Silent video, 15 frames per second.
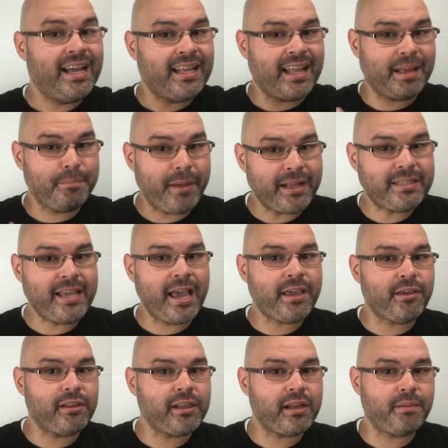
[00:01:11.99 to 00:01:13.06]
That might
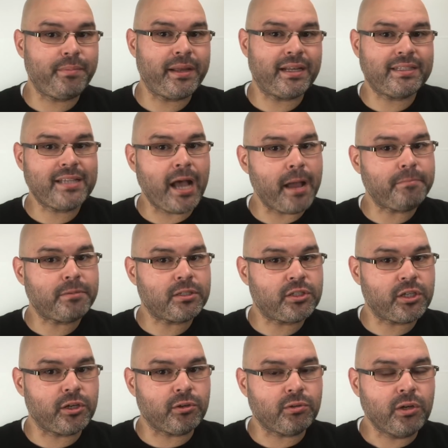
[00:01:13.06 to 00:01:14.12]
take you a little bit of time to
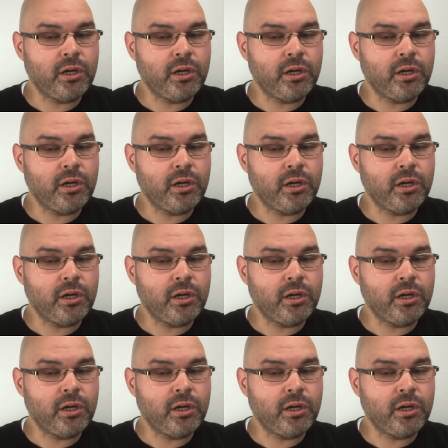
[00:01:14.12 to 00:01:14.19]
do.